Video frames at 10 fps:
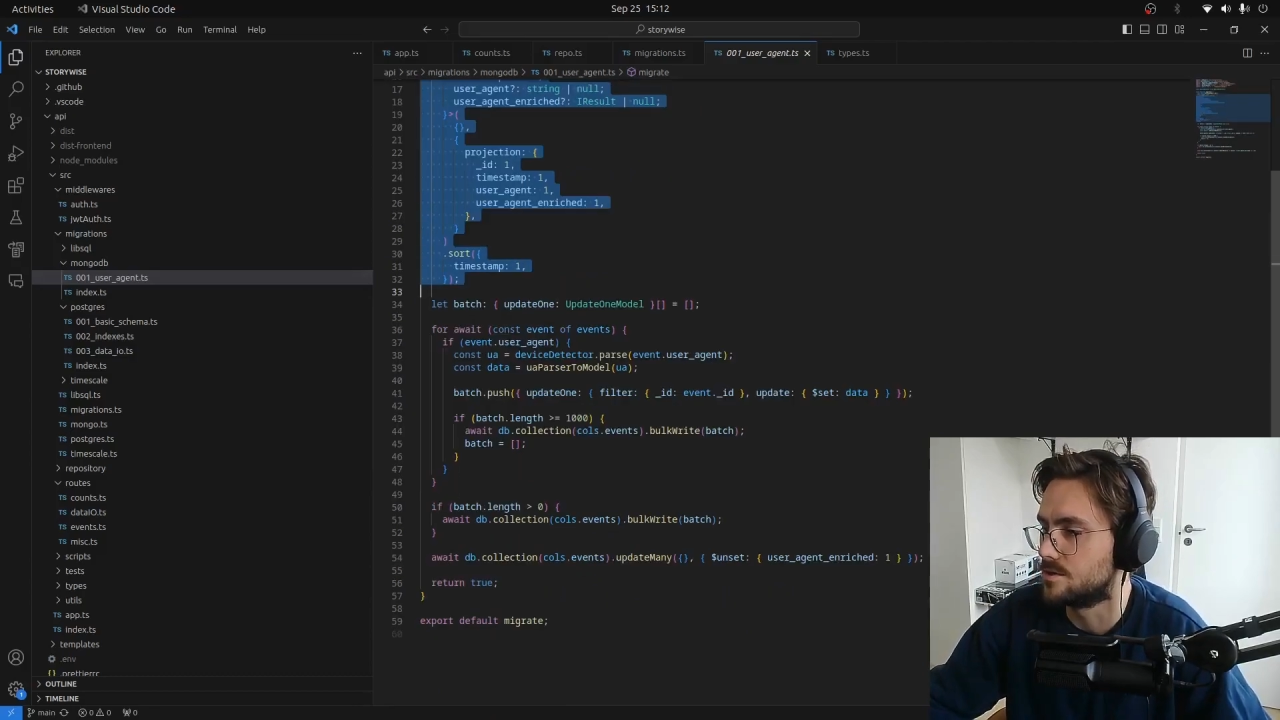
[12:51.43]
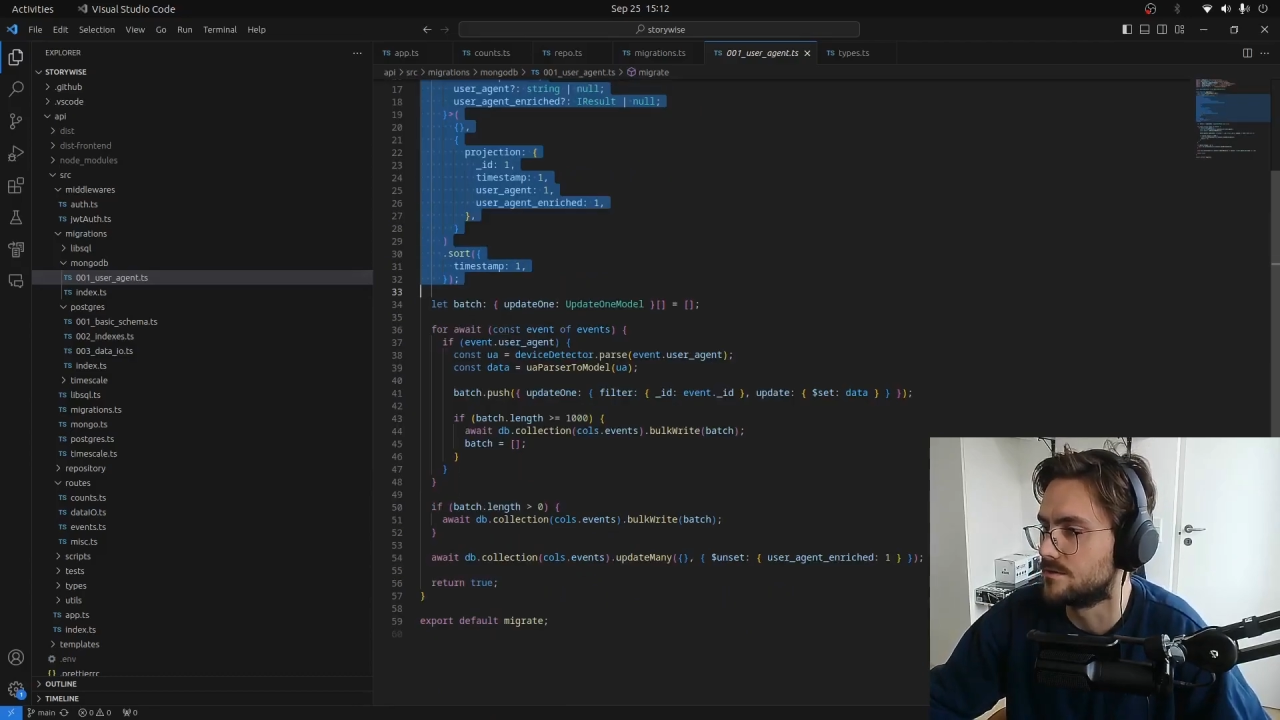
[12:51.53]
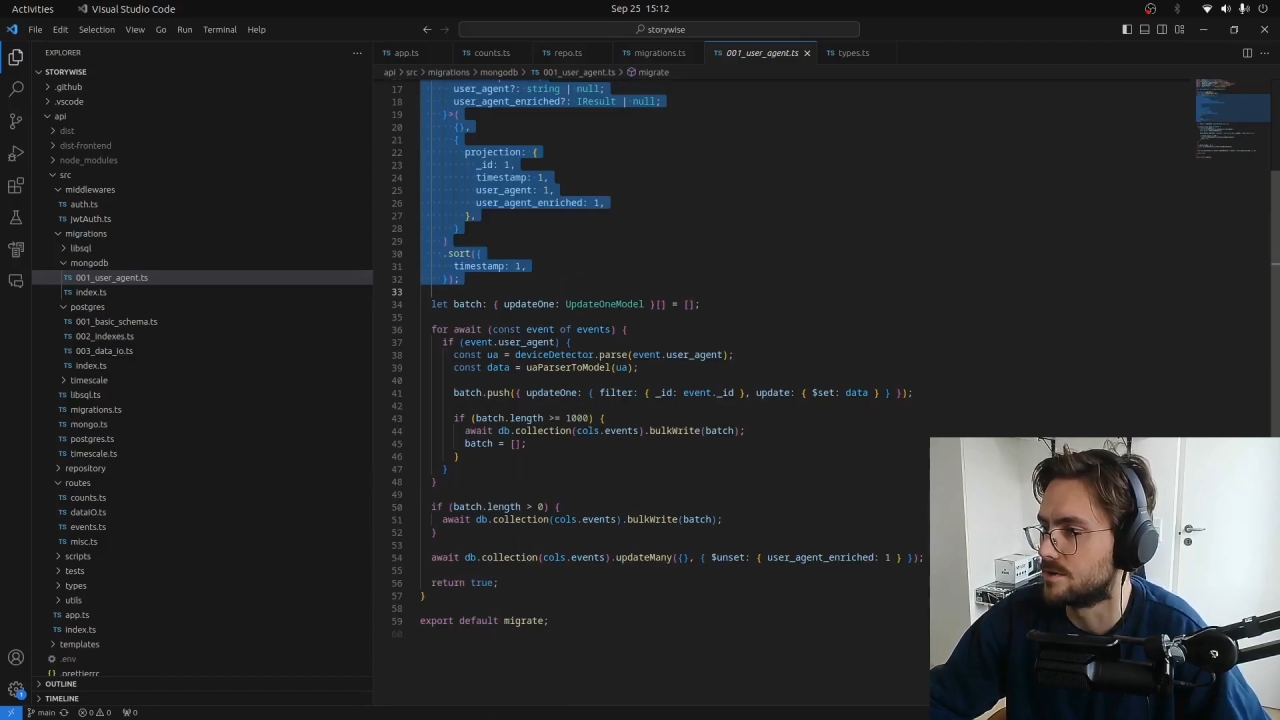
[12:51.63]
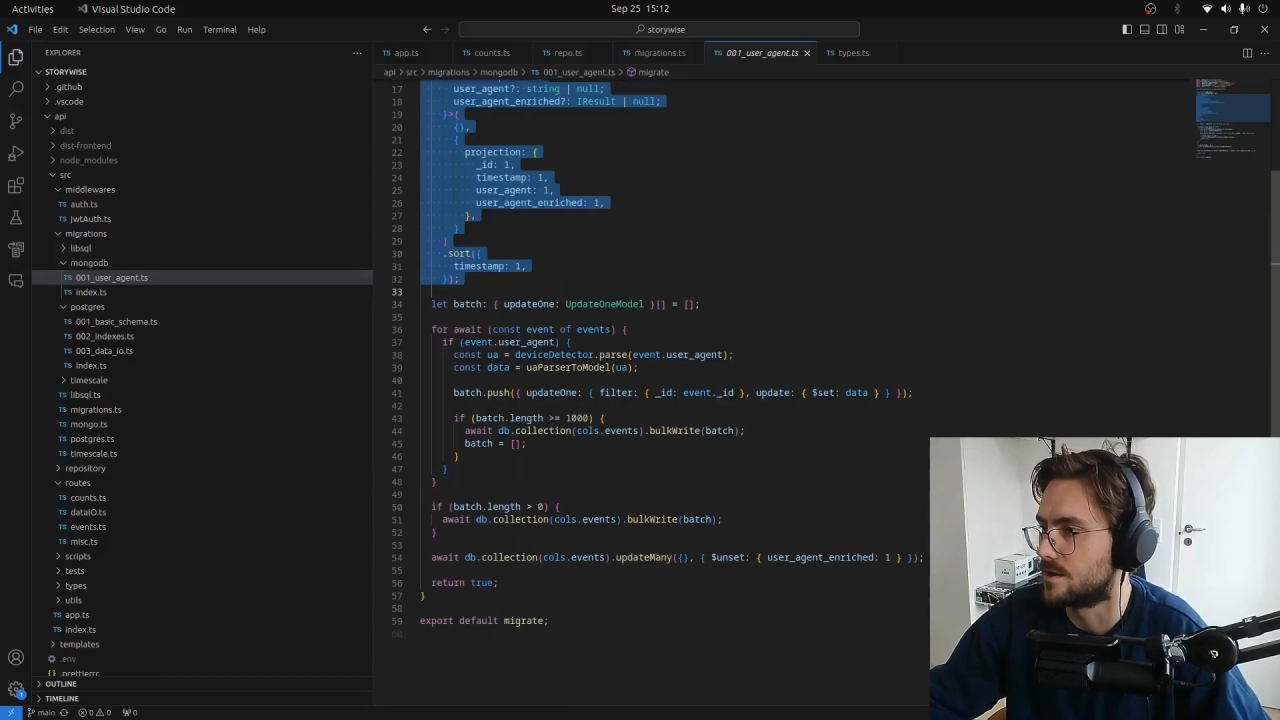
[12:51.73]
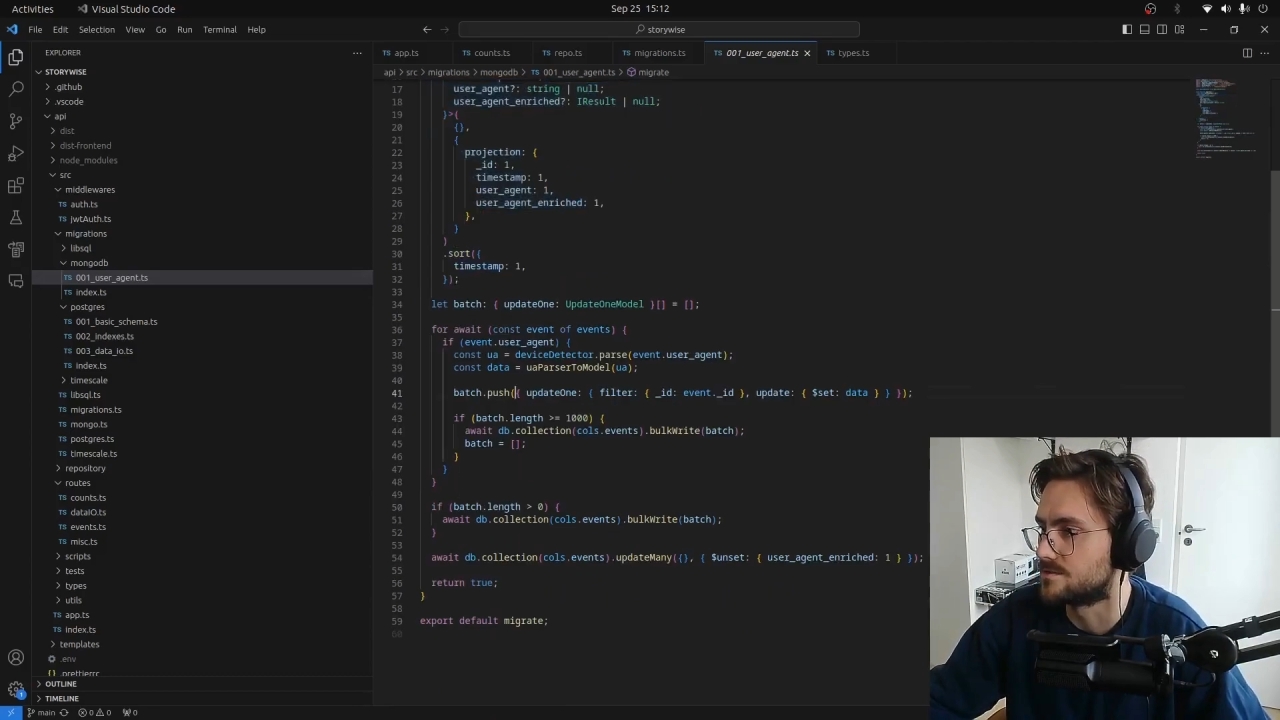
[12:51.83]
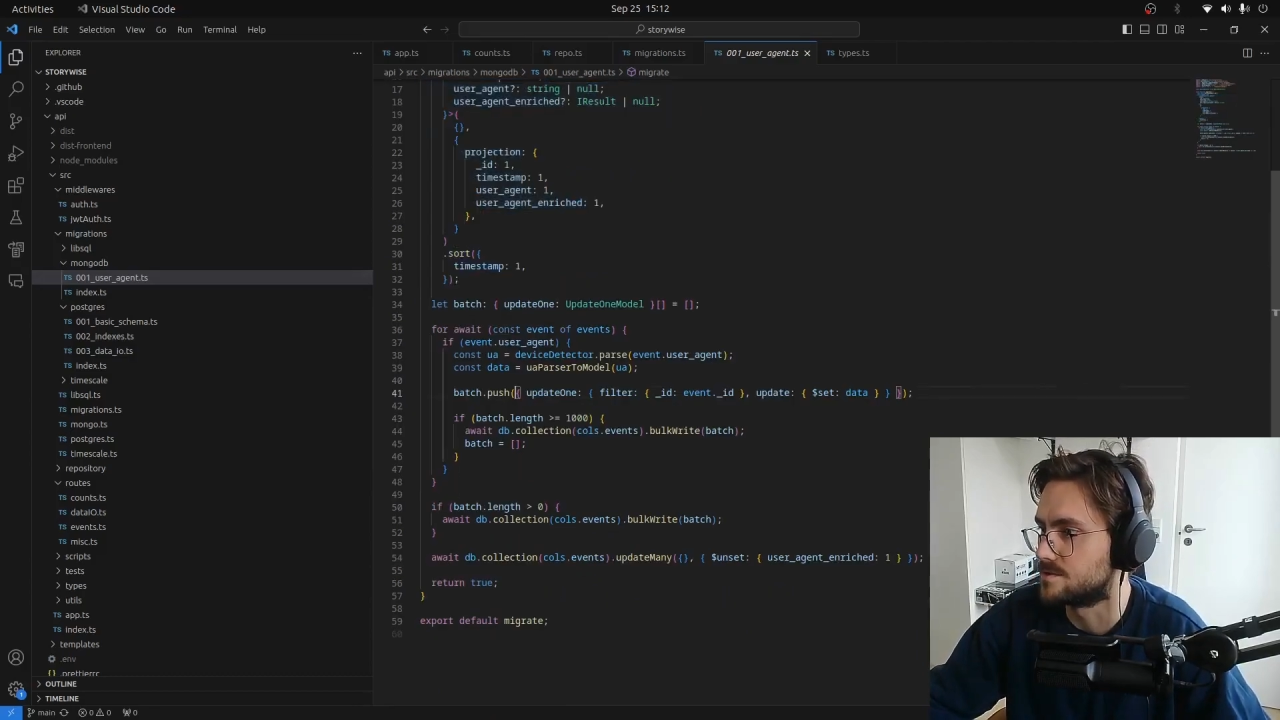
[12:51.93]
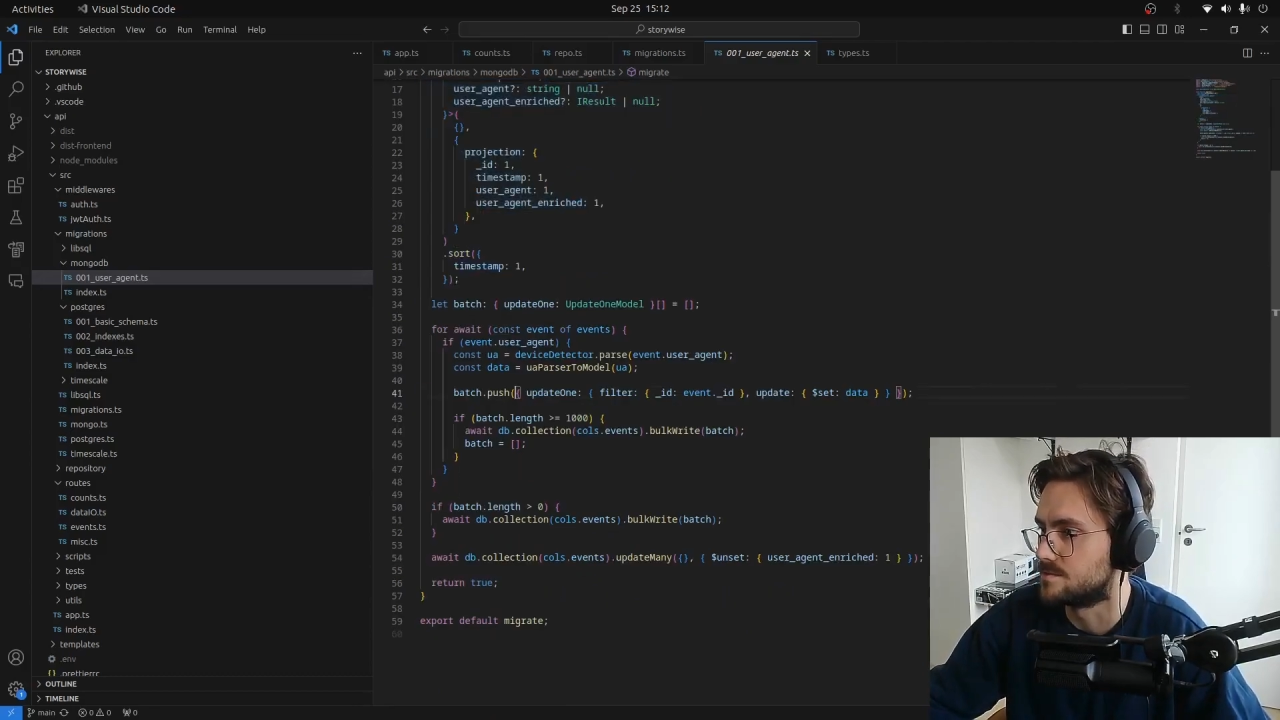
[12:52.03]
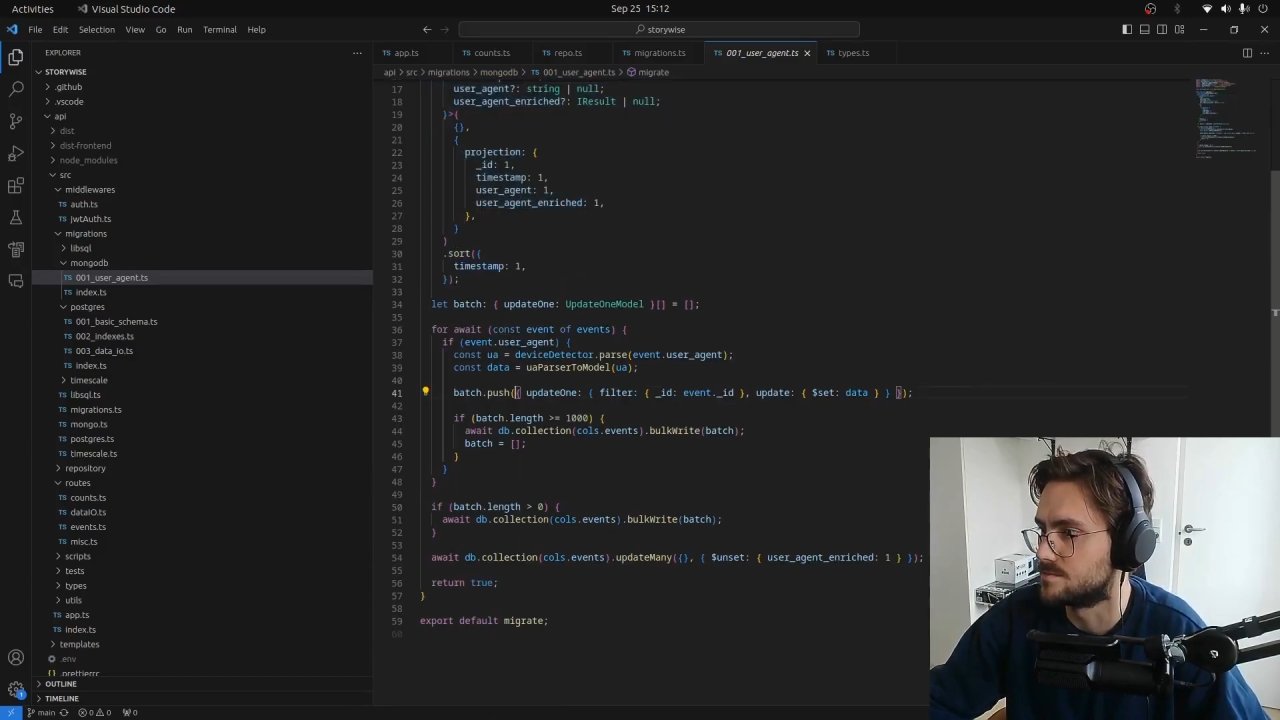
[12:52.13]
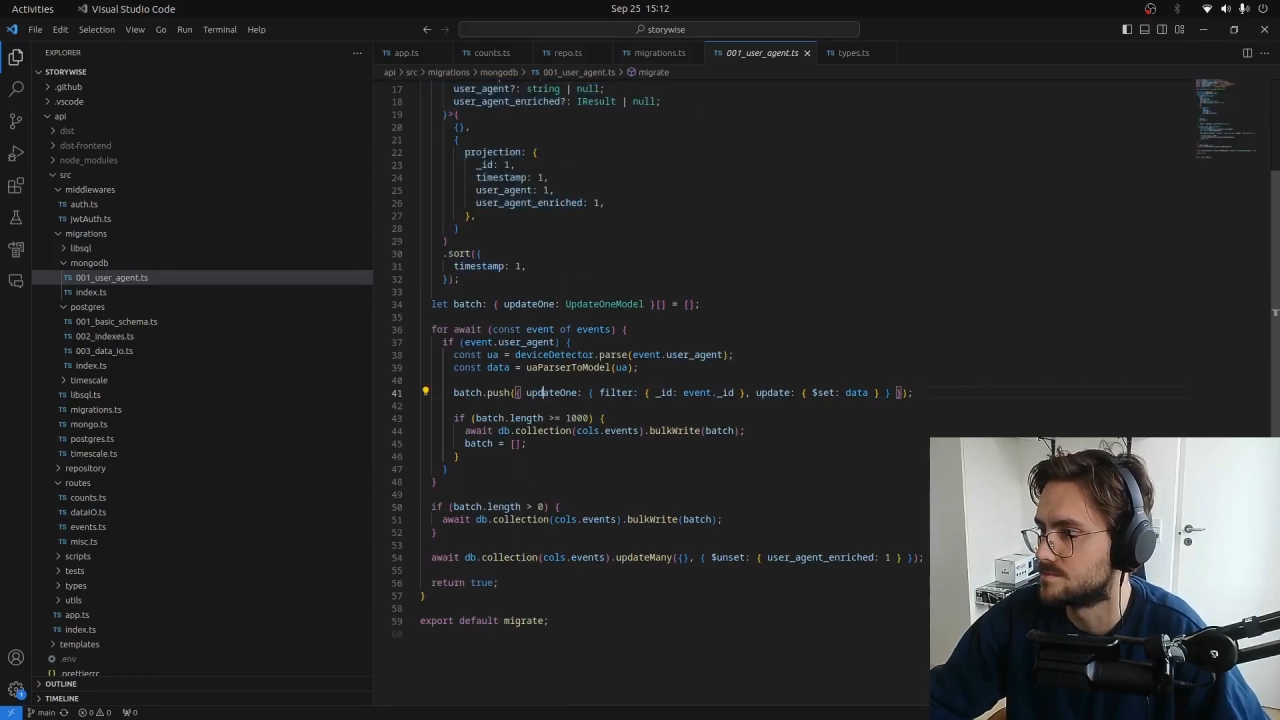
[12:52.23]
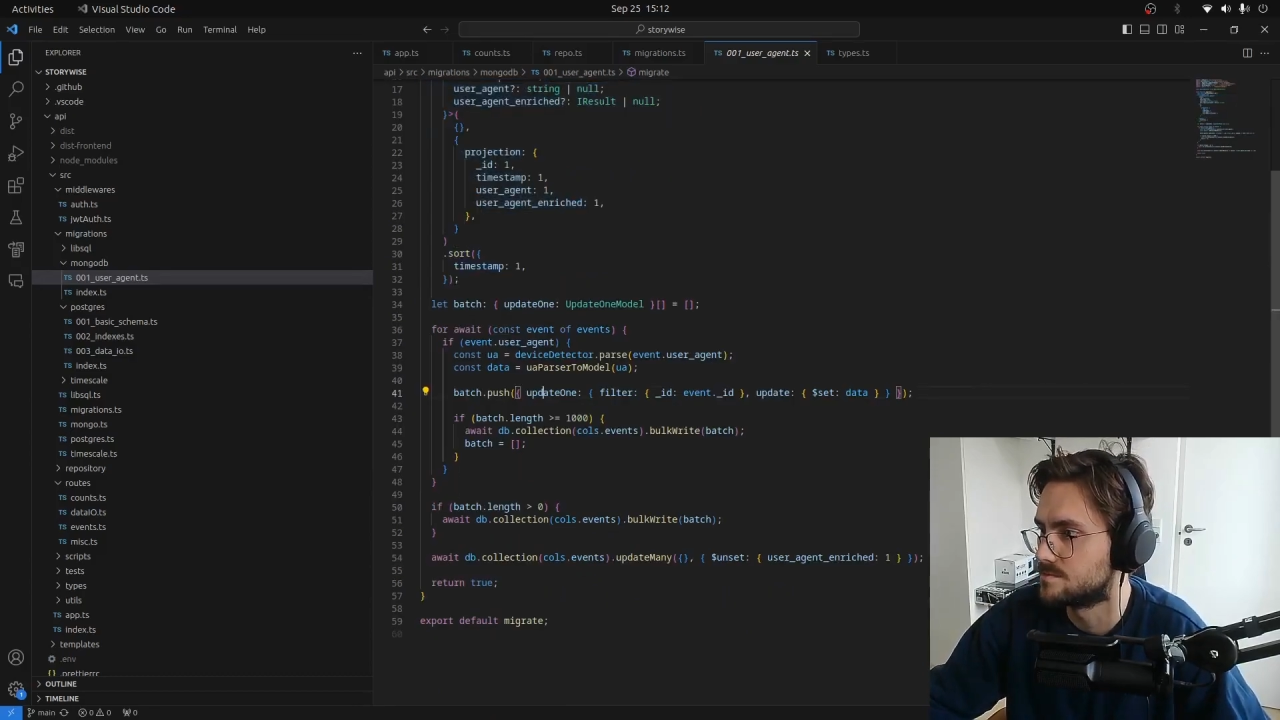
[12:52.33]
You even have
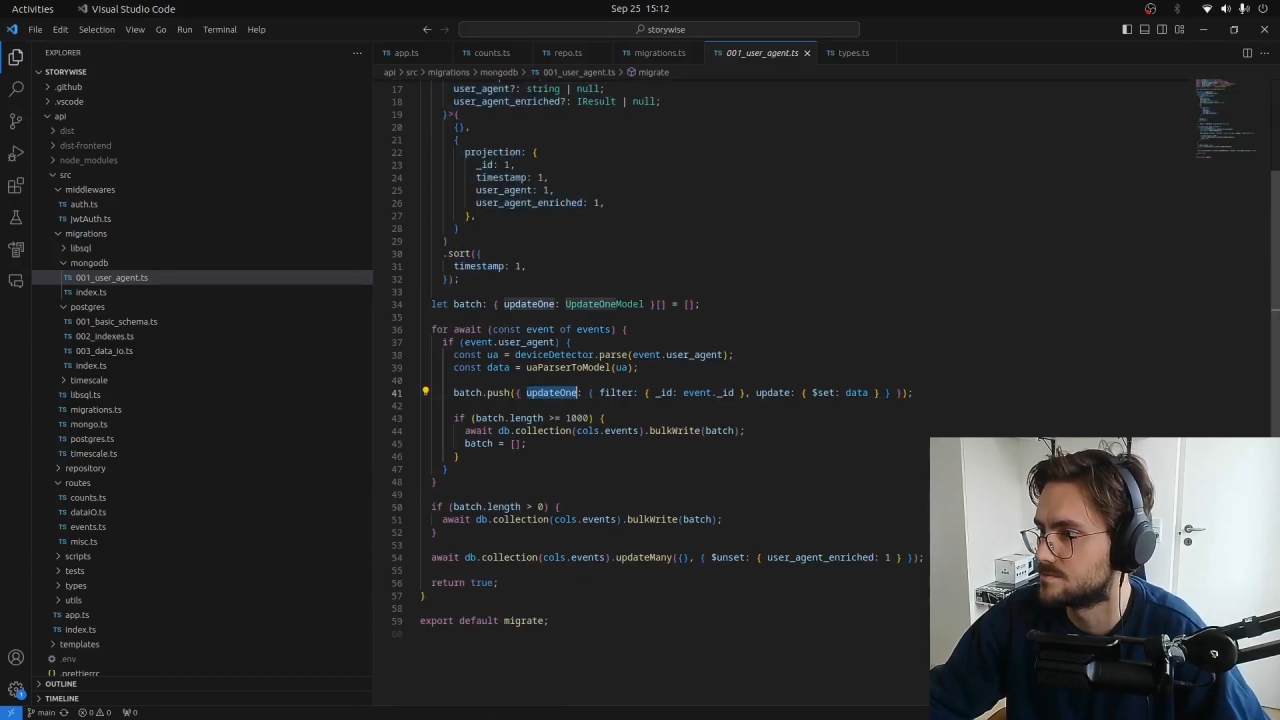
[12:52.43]
some